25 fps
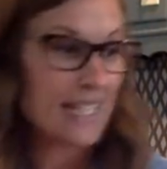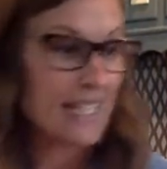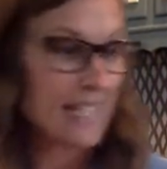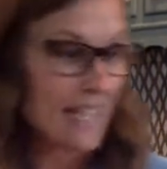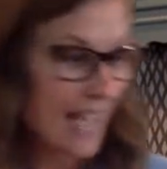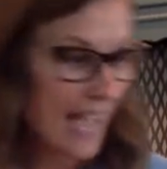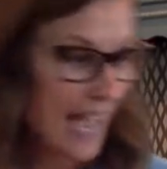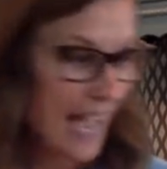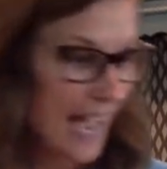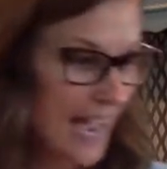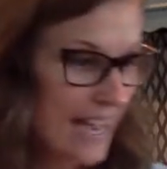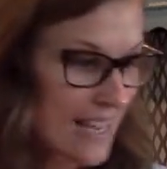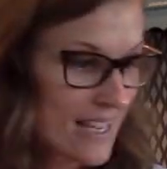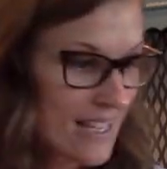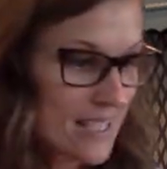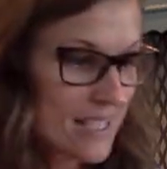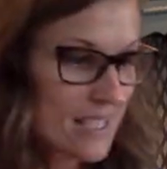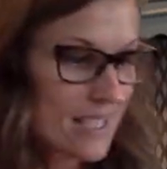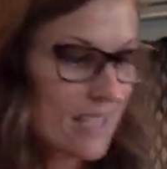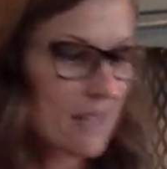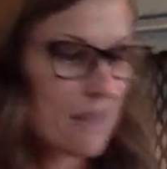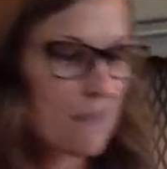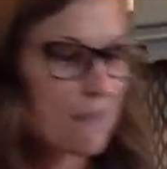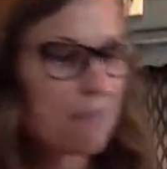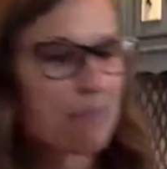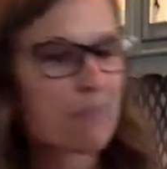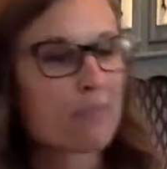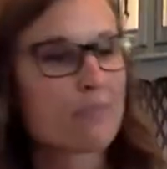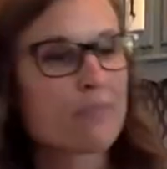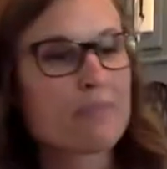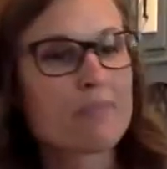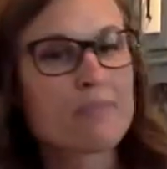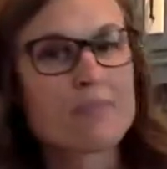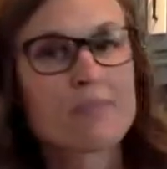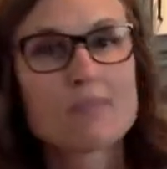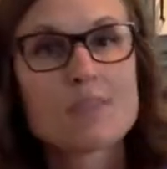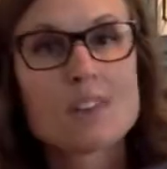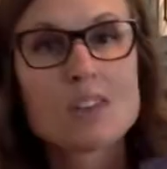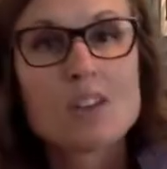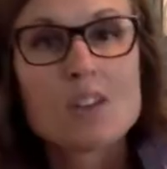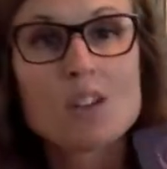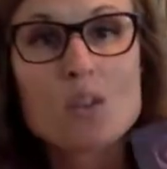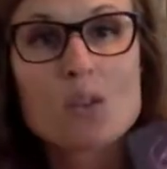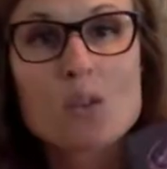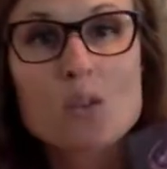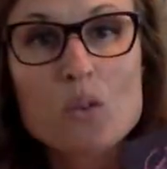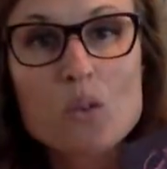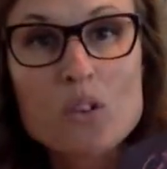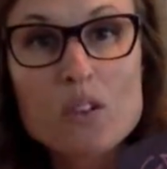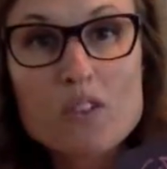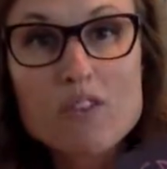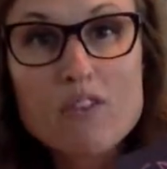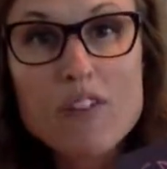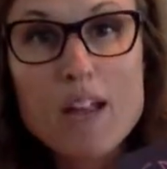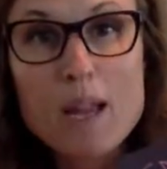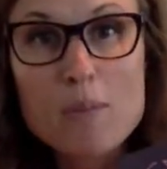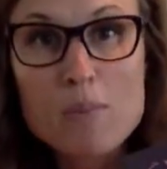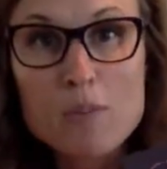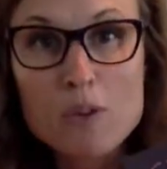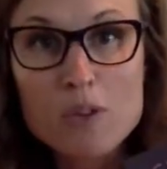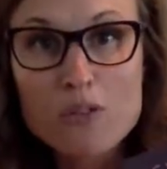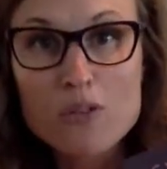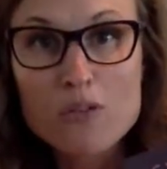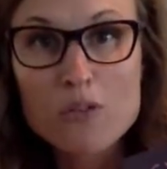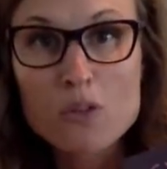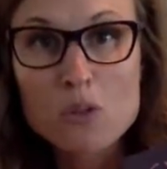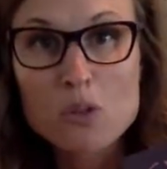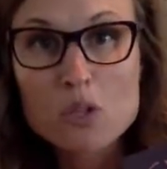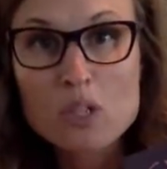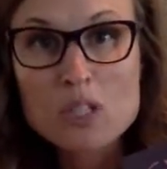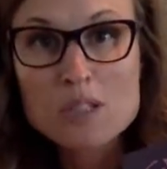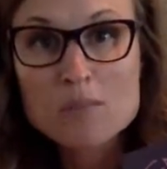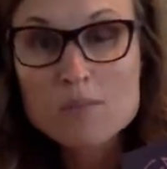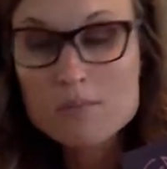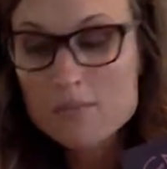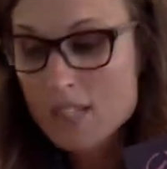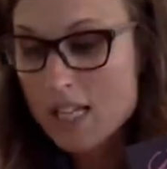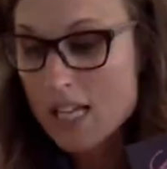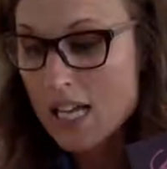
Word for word: gas or vapor form.